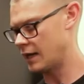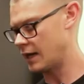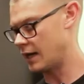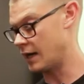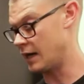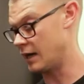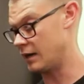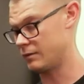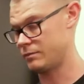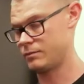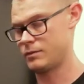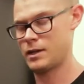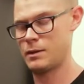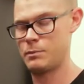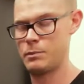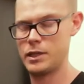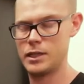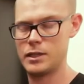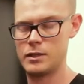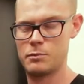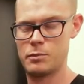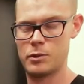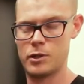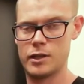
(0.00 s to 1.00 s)
I
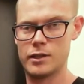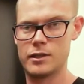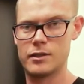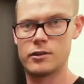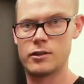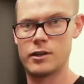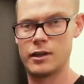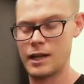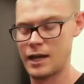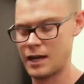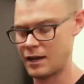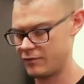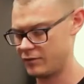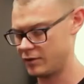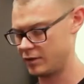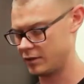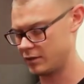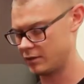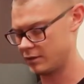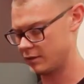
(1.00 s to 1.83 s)
beg your pardon, not Avid,